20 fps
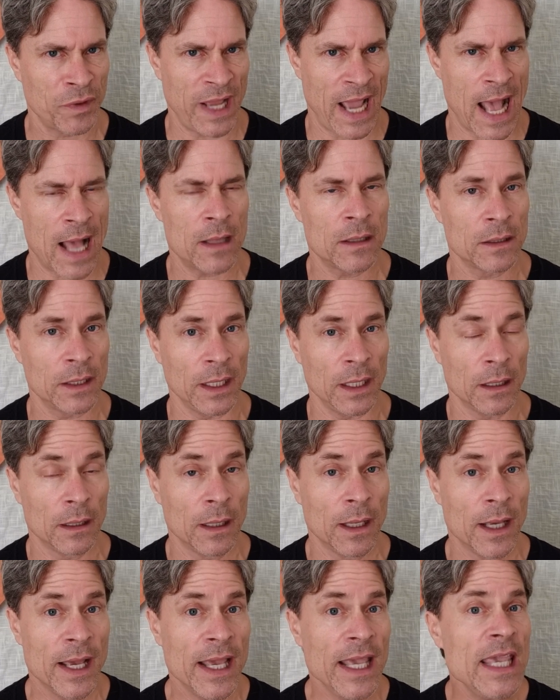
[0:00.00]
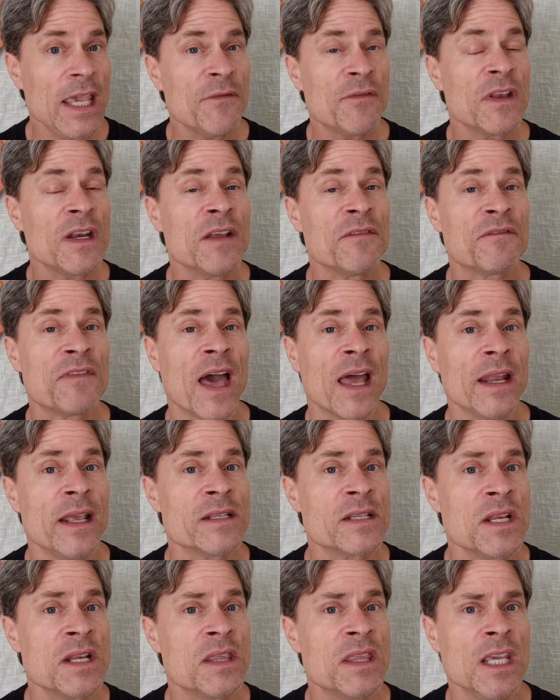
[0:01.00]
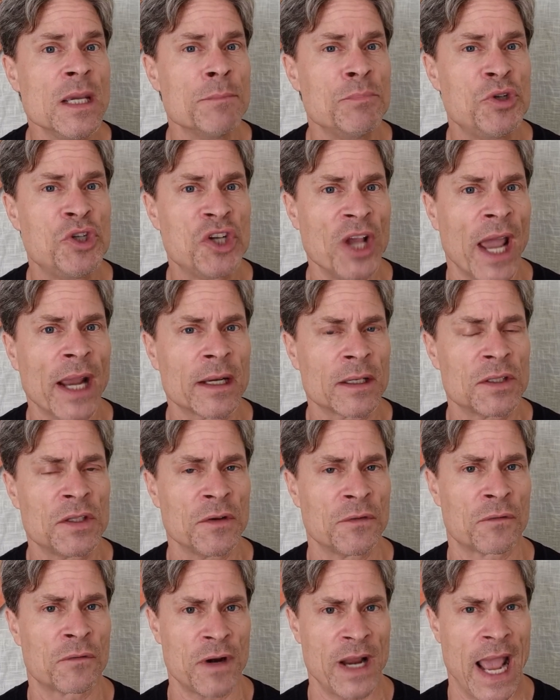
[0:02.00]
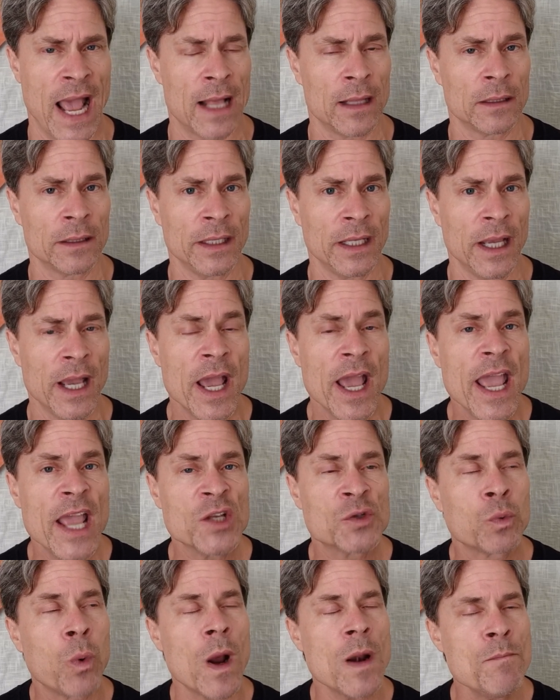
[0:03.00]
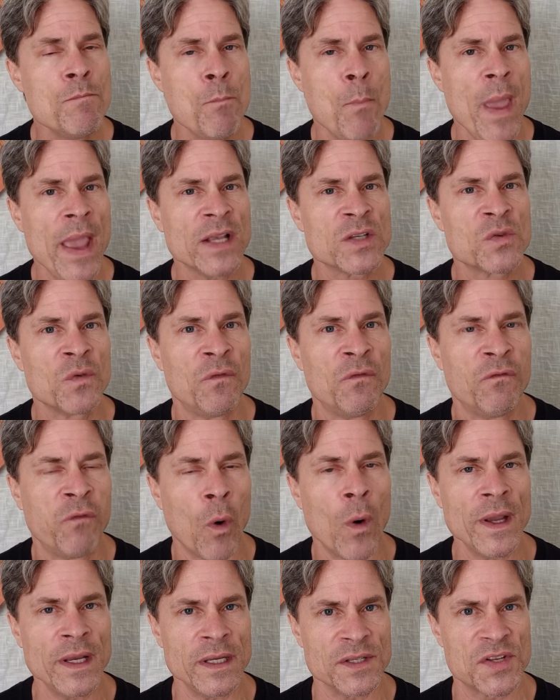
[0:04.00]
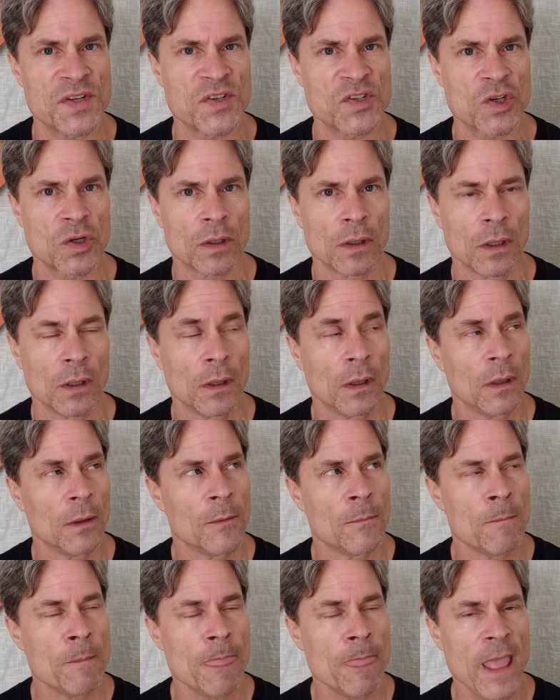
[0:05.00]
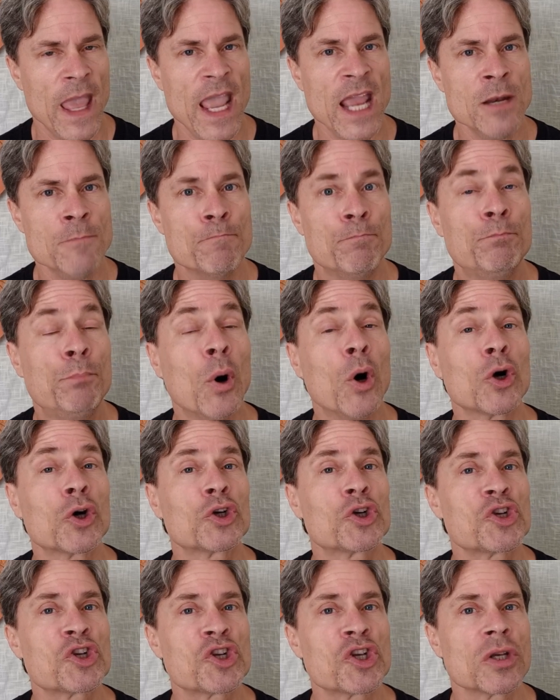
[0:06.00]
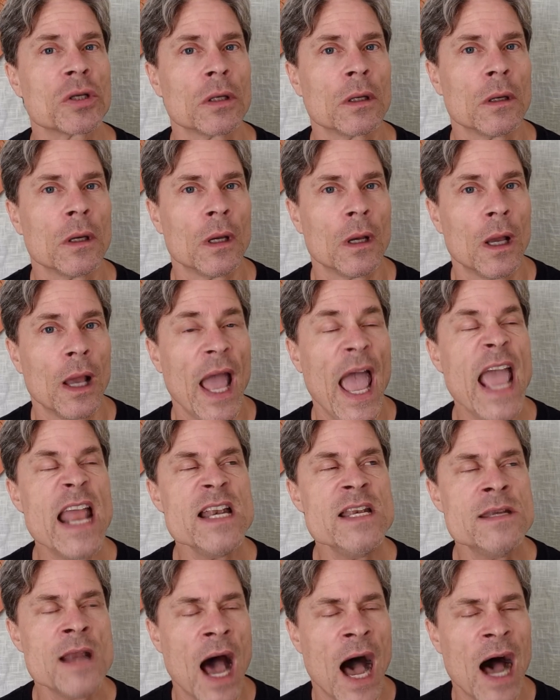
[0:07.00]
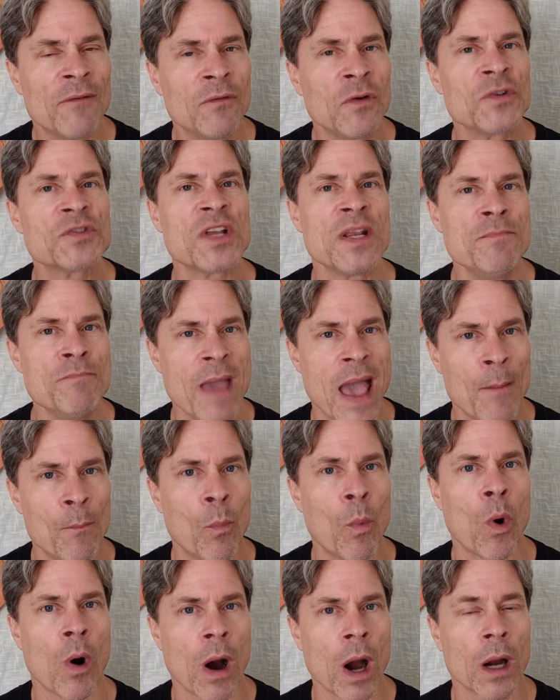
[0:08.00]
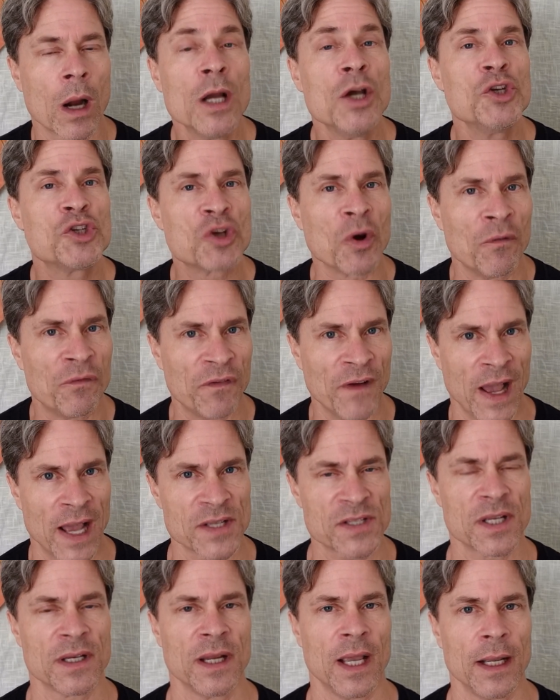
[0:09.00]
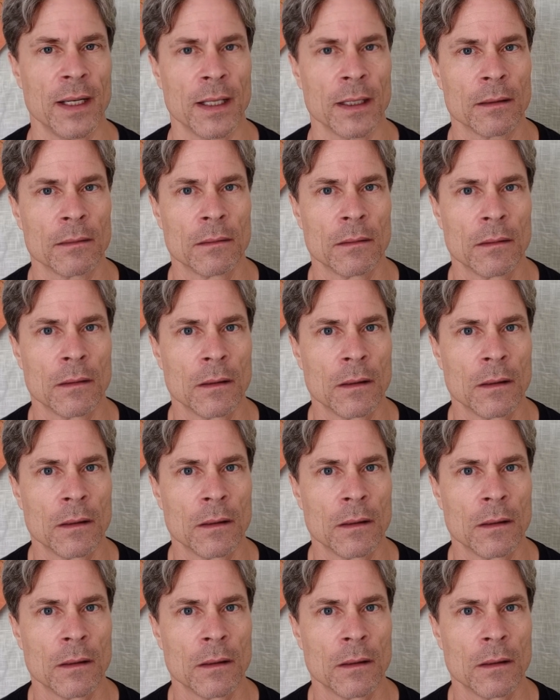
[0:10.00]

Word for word: reality, even if that isn't the objective reality, is what makes voice in books, novels, and memoir so fascinating.